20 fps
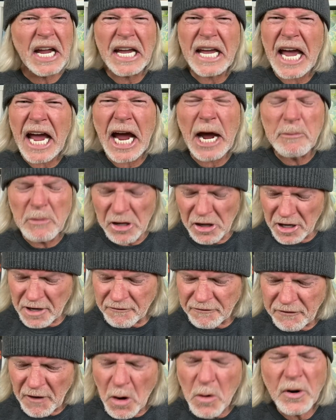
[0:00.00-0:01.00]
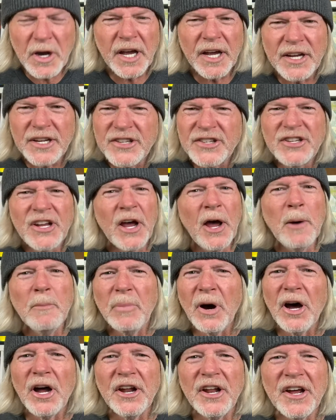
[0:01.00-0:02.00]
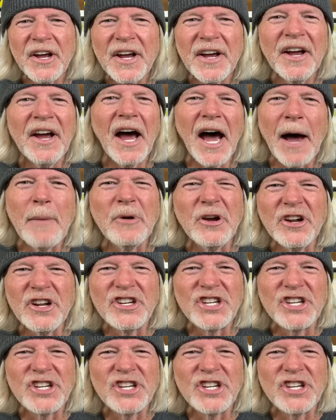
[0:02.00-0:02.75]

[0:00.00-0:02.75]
Camel and Focus, but I'm going to